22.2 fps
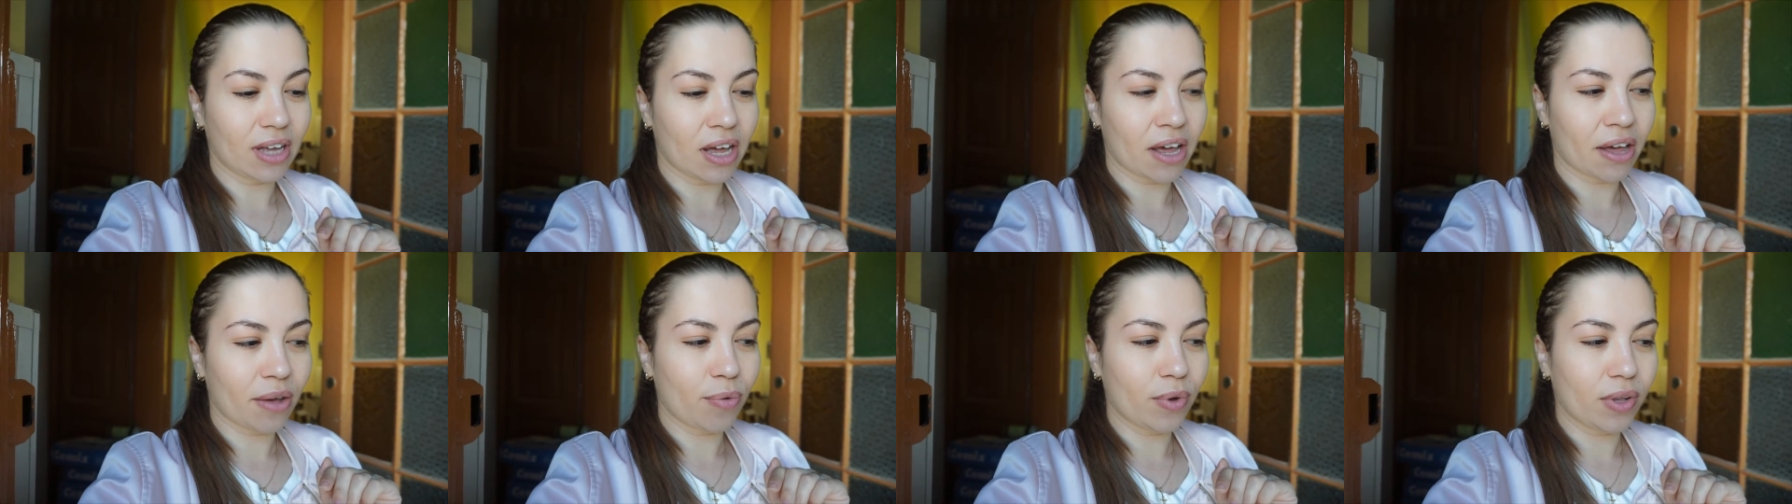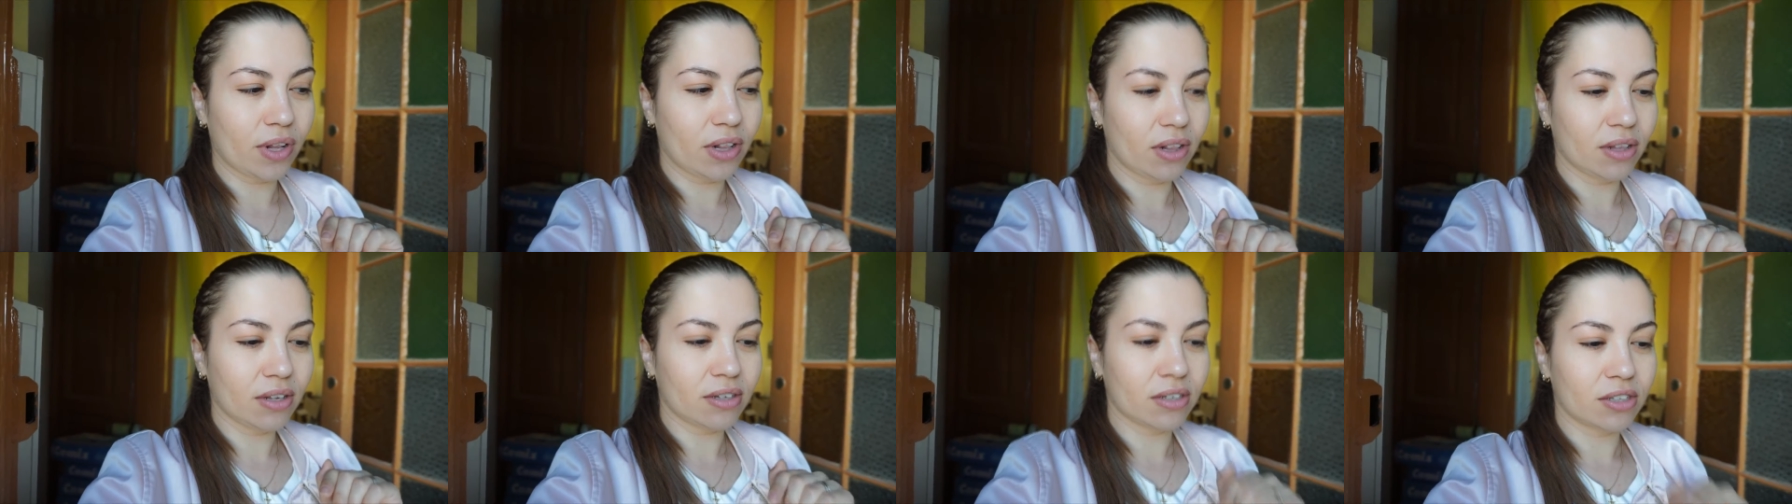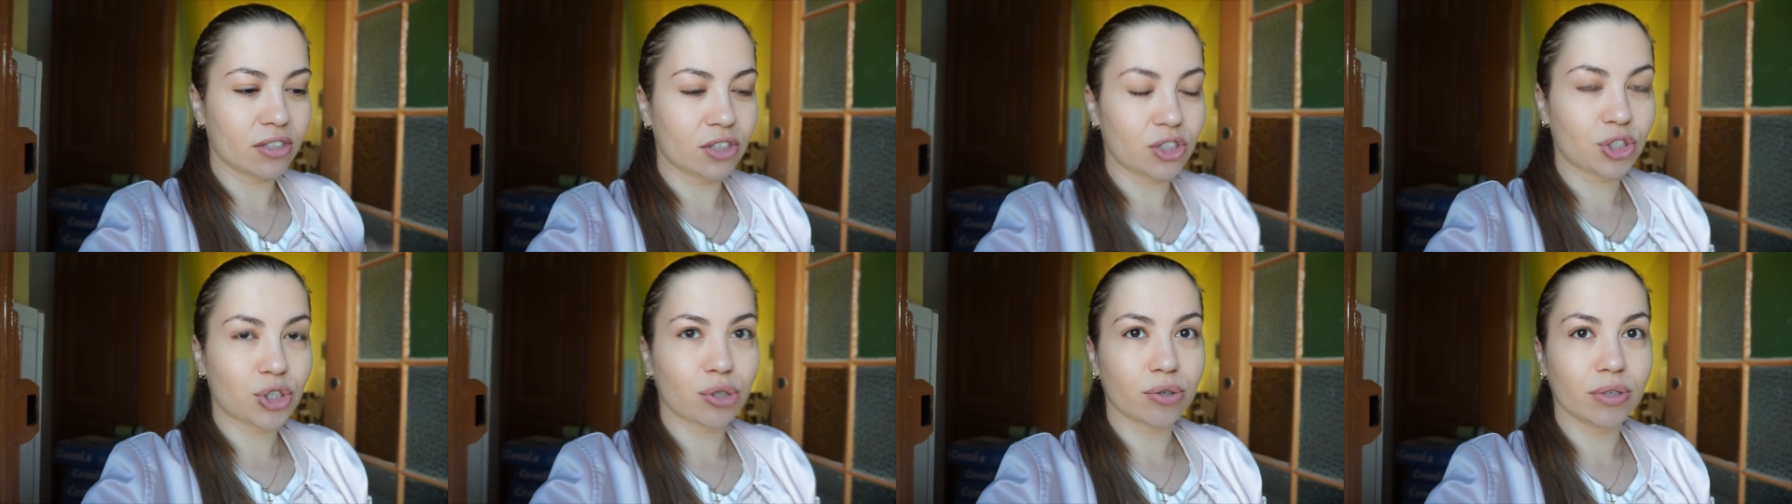I
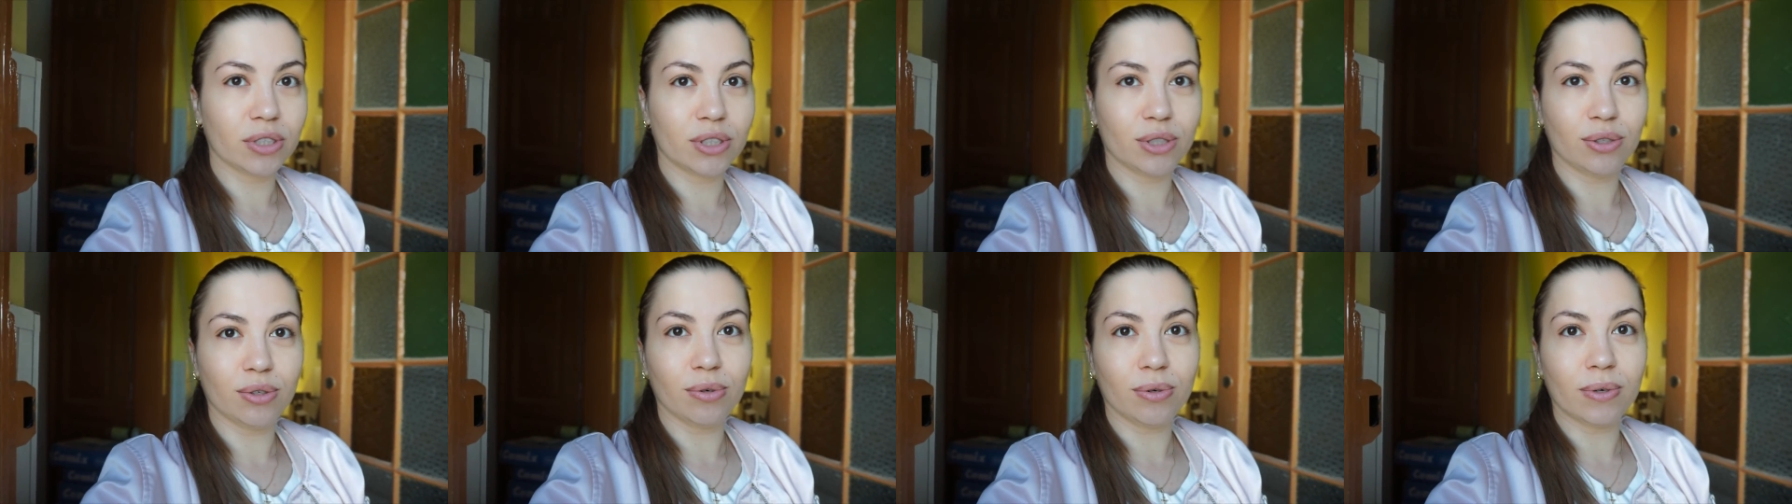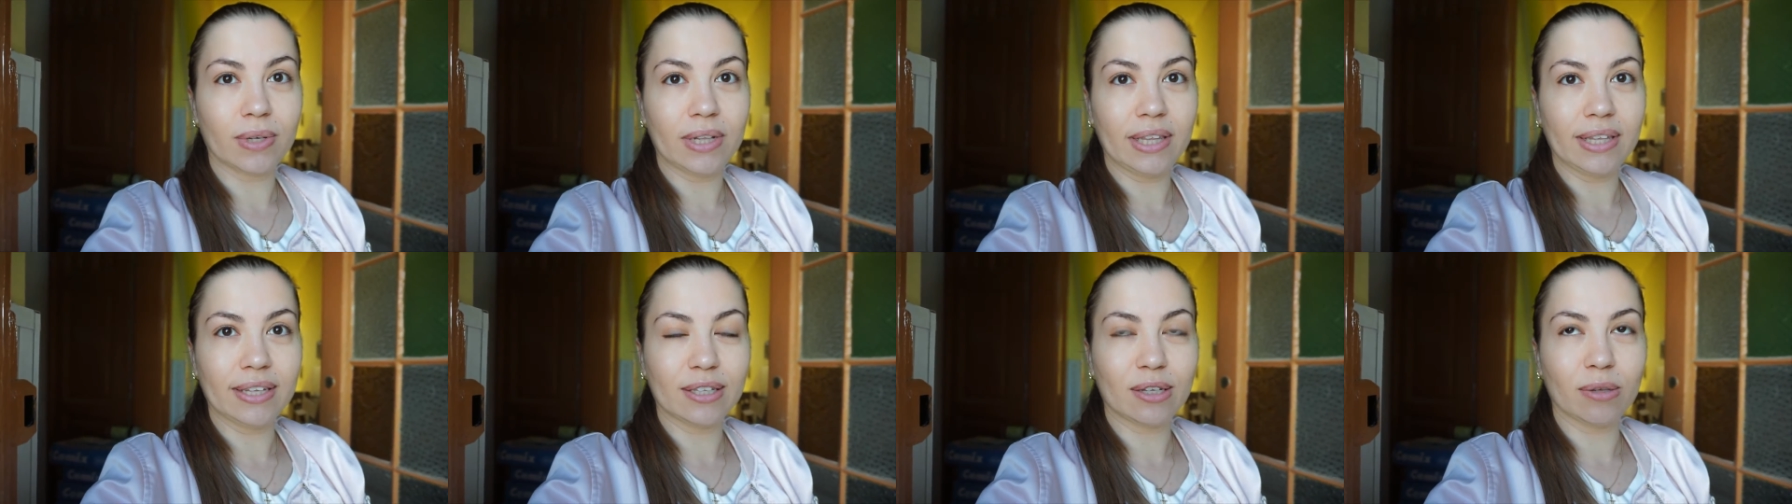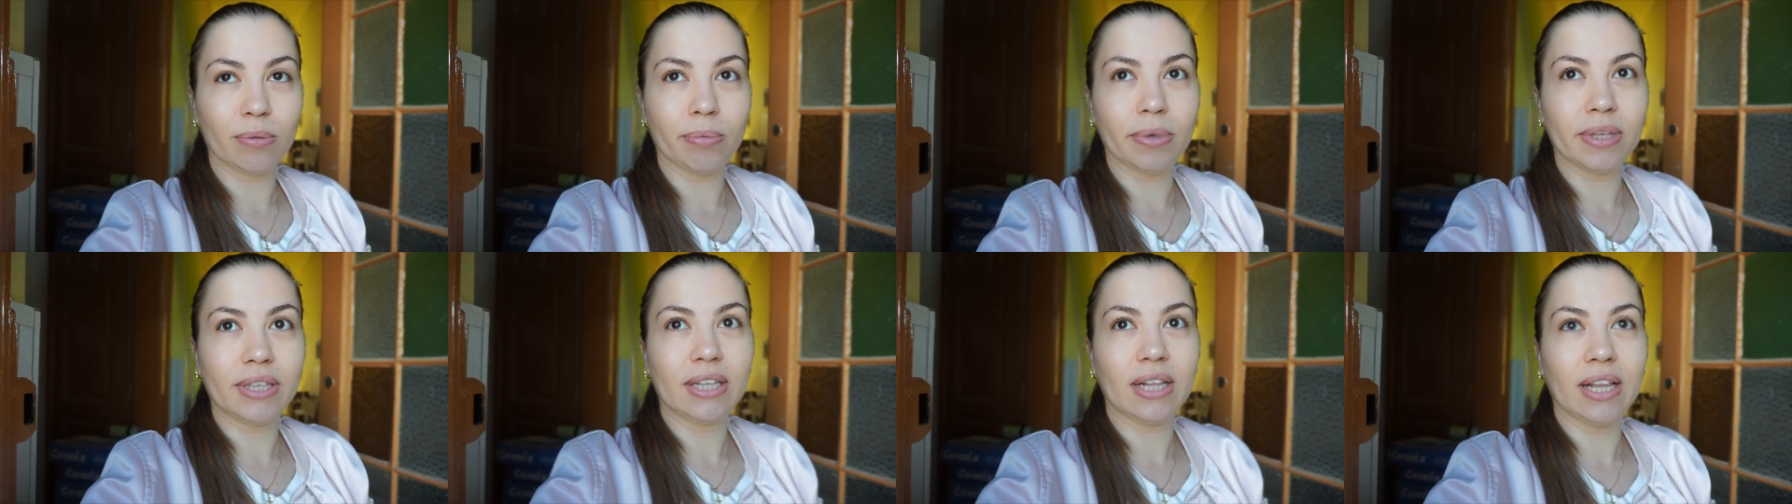will show it to you a
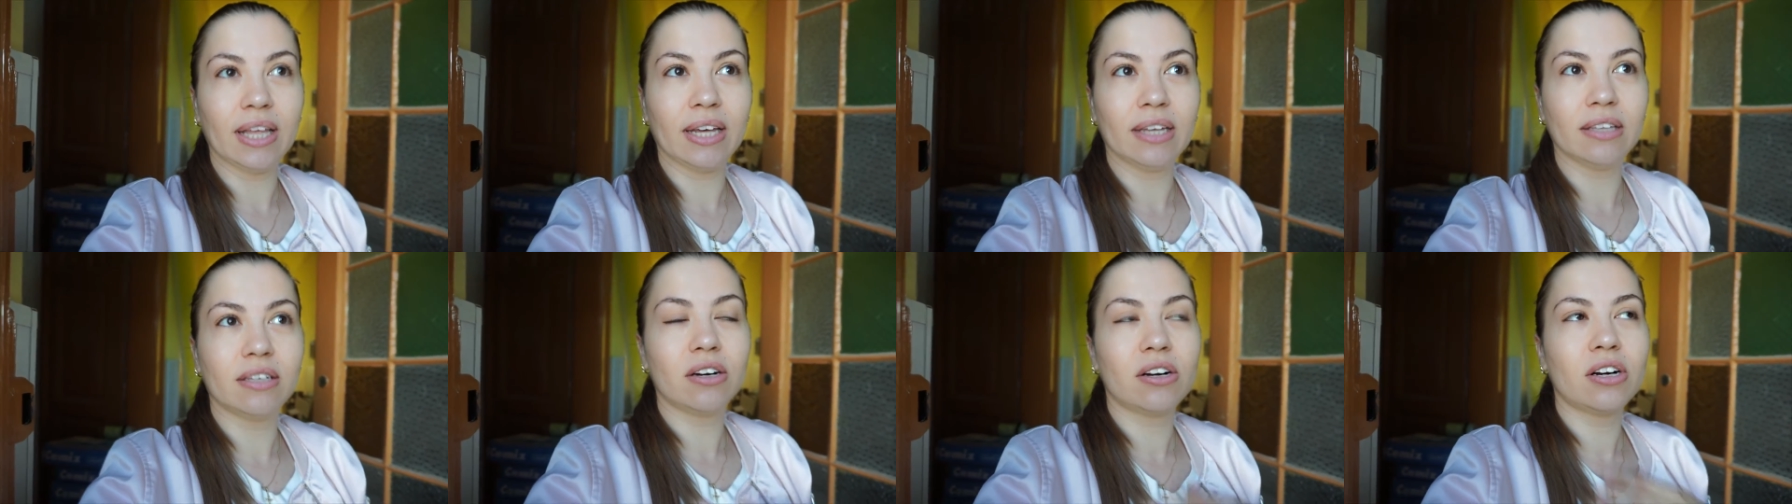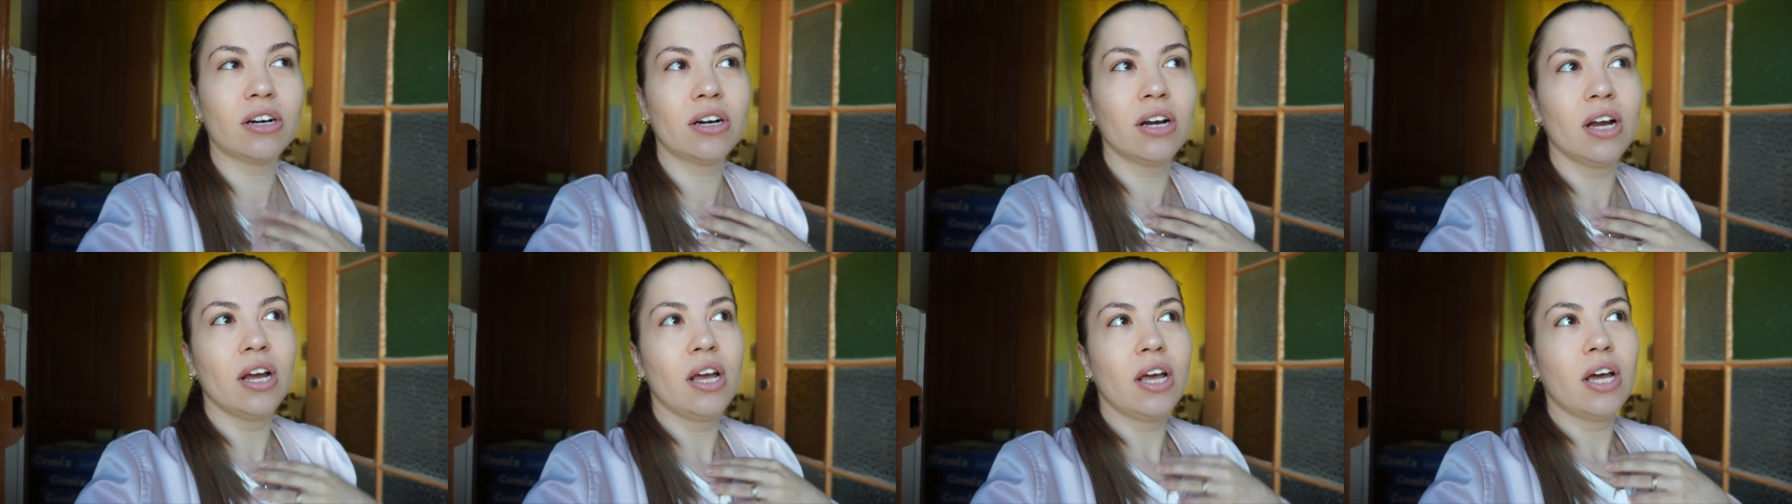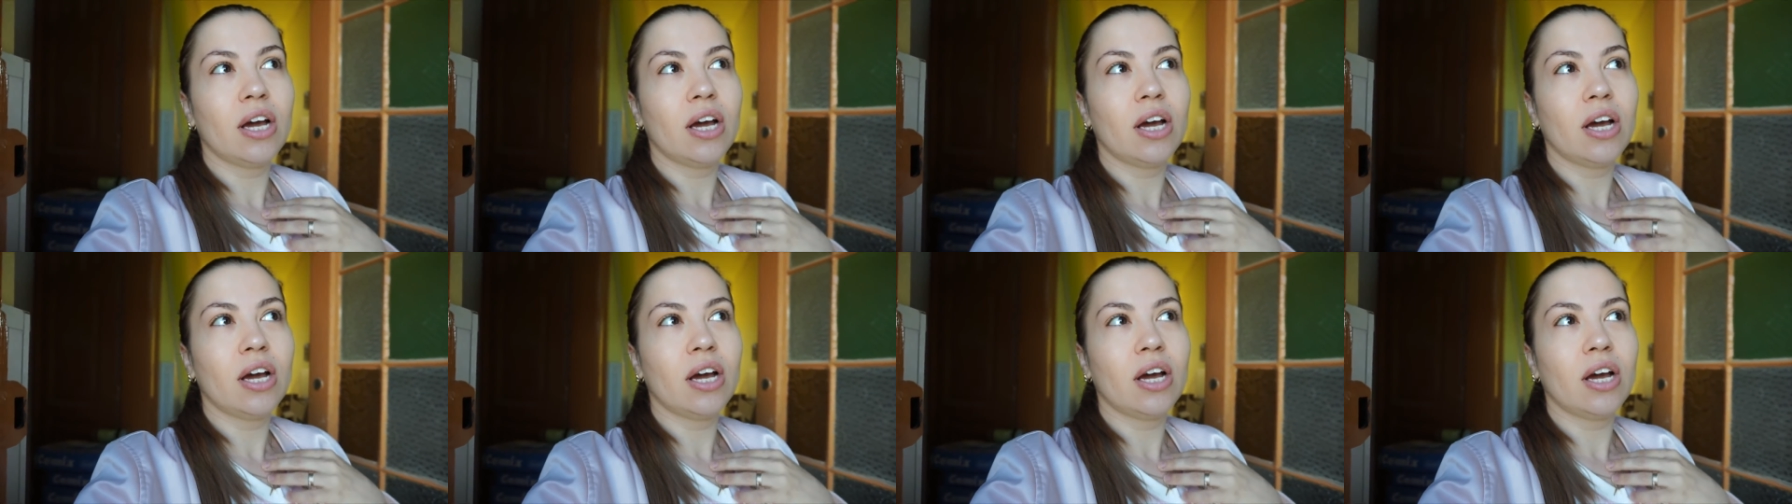little bit later.